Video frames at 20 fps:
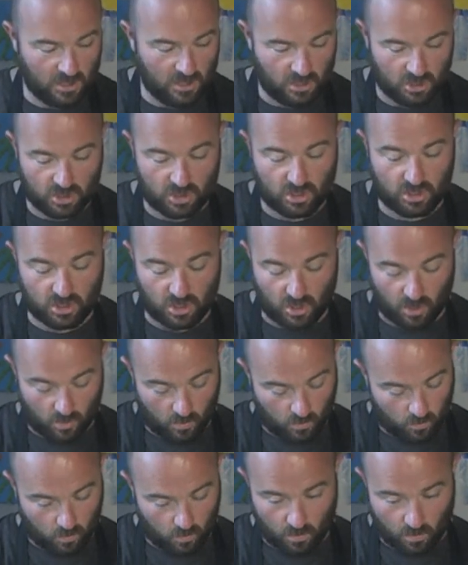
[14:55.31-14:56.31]

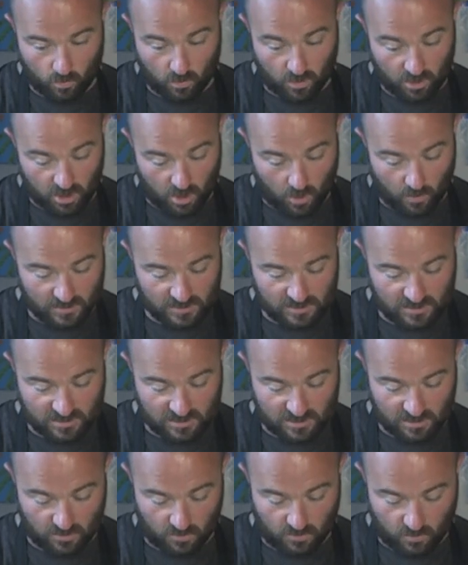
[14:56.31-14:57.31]
So, what we're going to
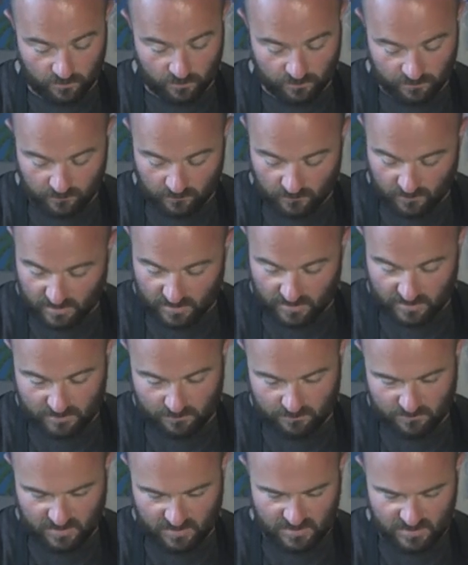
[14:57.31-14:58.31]
do is,
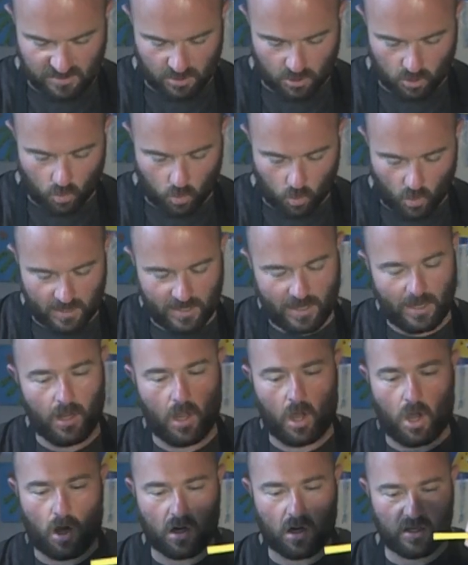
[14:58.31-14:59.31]
these are quite
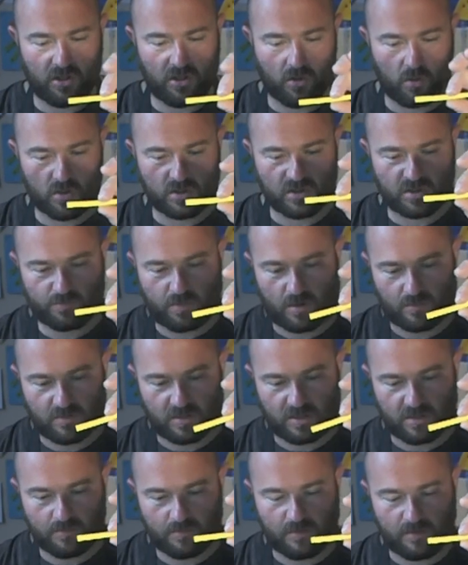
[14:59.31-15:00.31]
long, and yours are probably
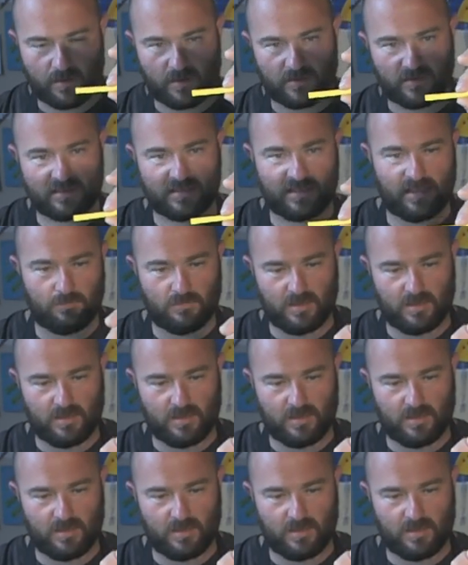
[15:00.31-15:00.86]
going to be about the same